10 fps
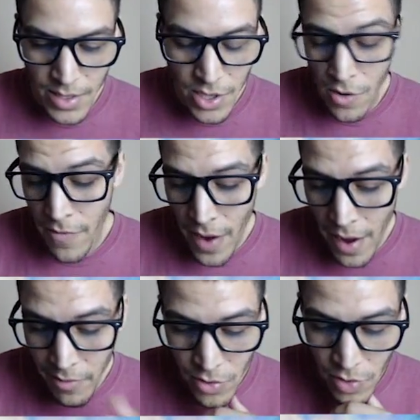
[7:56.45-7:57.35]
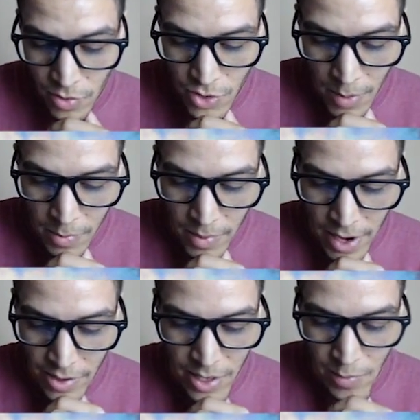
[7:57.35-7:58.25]
Turn 5, you drop them
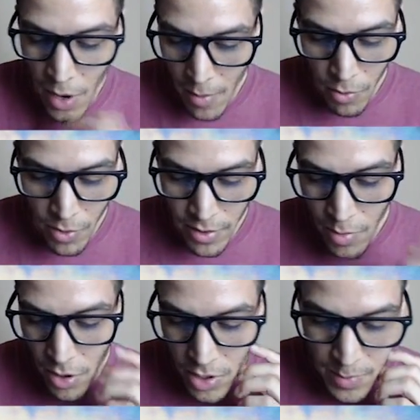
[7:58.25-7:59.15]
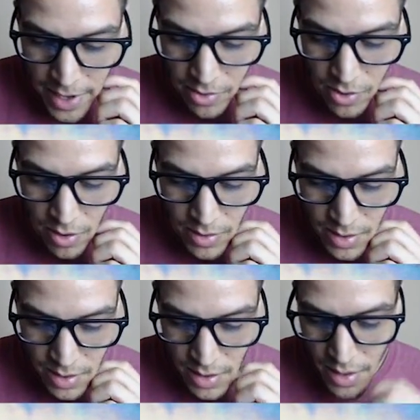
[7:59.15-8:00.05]
down, get to pop one of your opponent's battle
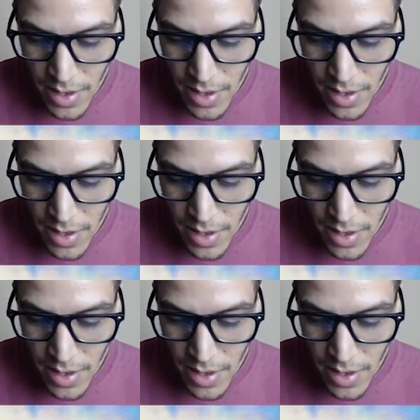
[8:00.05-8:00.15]
cards.